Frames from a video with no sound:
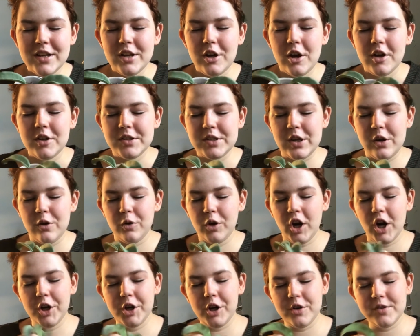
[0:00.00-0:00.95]
So
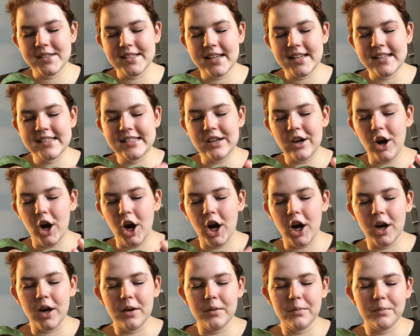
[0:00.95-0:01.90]
Carnosas
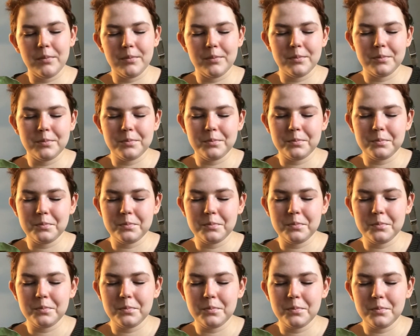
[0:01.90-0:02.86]
are
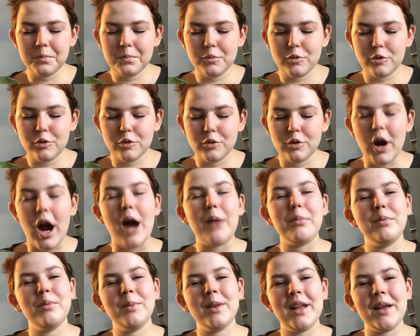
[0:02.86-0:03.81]

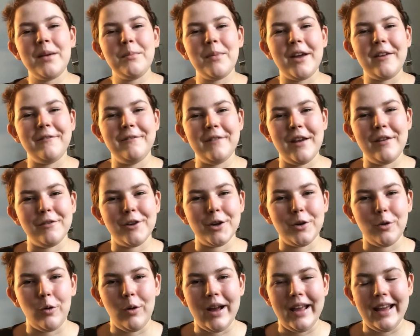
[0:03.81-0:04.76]
probably my favorite
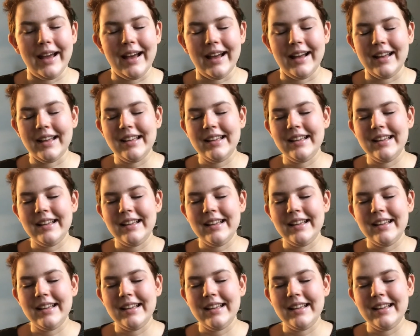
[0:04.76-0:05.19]
Hoya